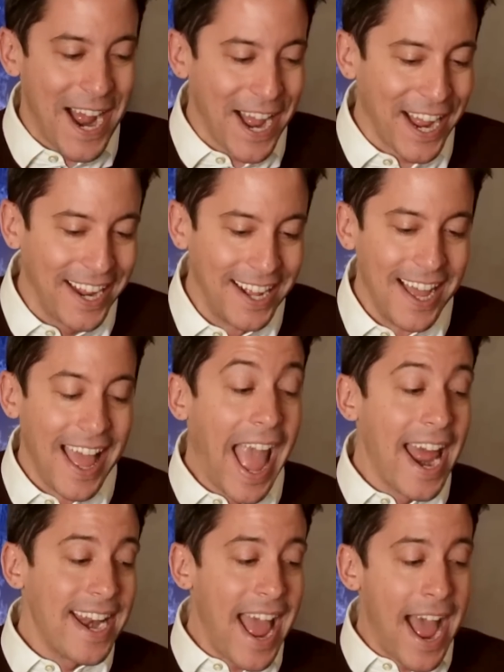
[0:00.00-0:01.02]

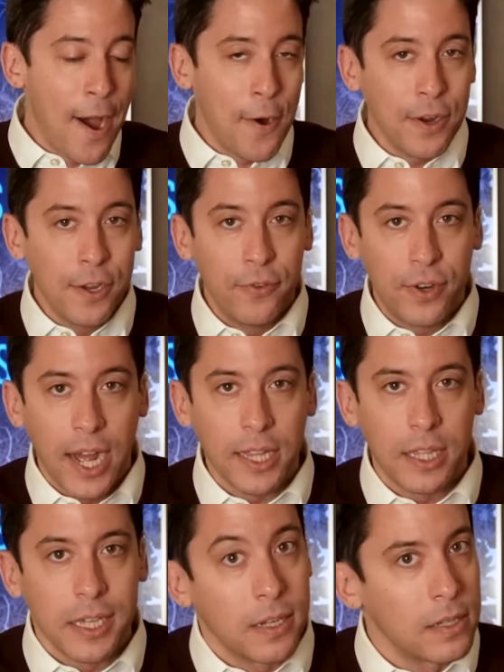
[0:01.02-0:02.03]
and now you've
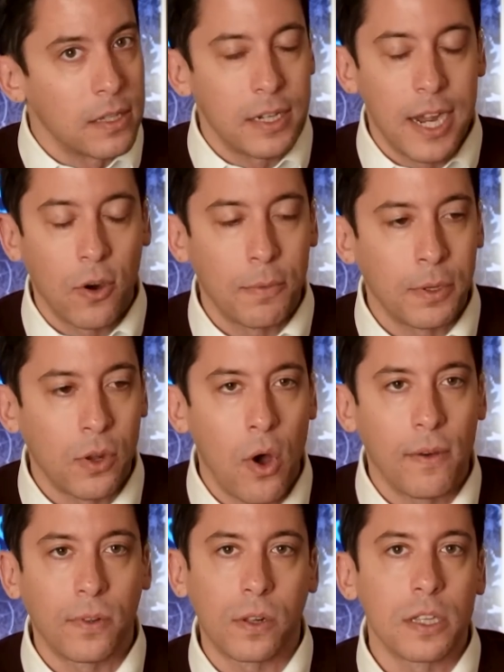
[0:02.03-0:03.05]
got the terrible,
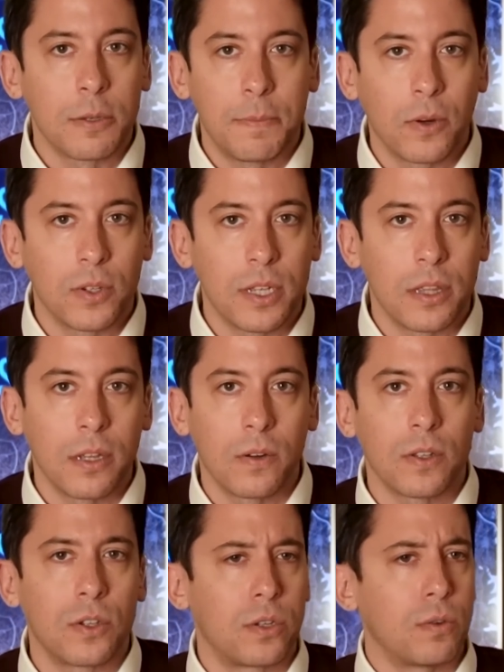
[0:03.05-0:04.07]
awful conspiracy
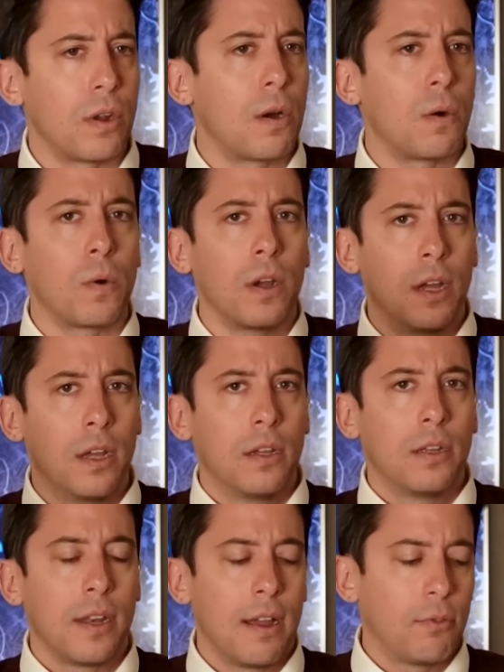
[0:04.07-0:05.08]
theorists. You know,
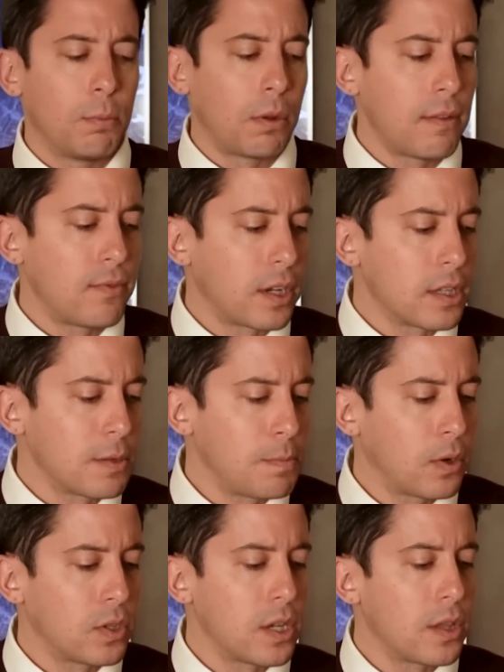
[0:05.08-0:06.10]
never believe the
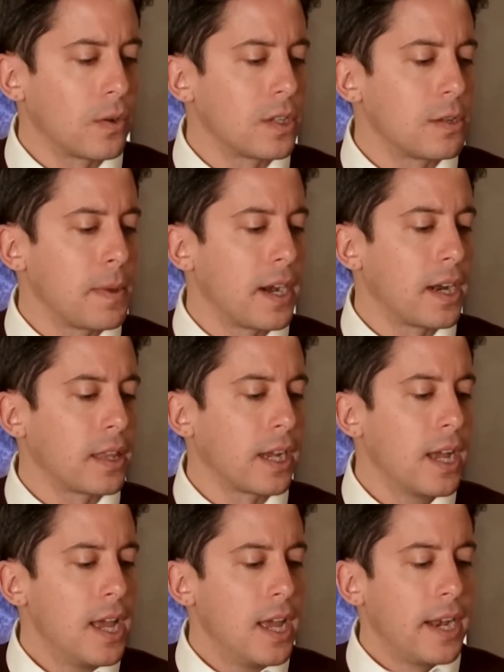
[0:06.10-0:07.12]
conspiracy theorists about anything.